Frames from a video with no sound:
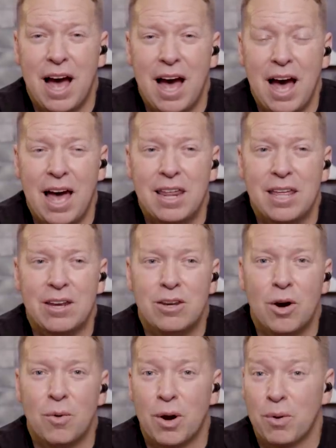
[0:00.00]
I didn't
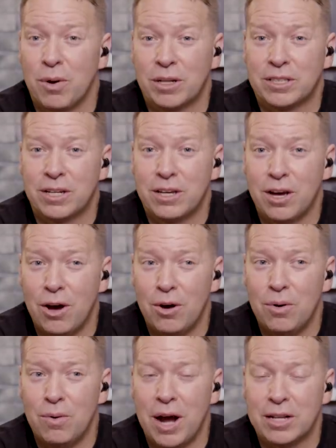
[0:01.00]
know where I wanted to
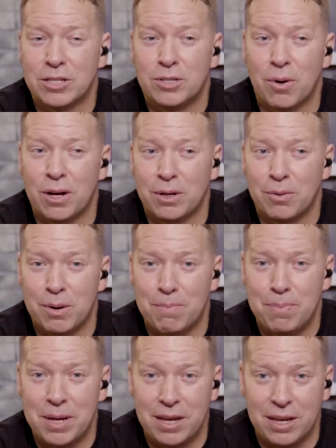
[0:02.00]
go. I just know where I didn't want to
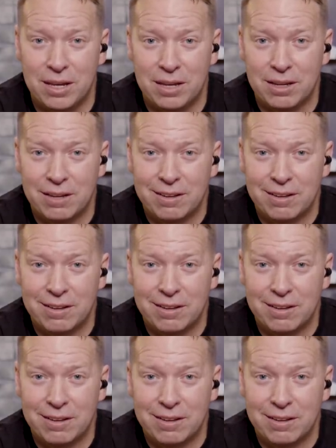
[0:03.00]
be.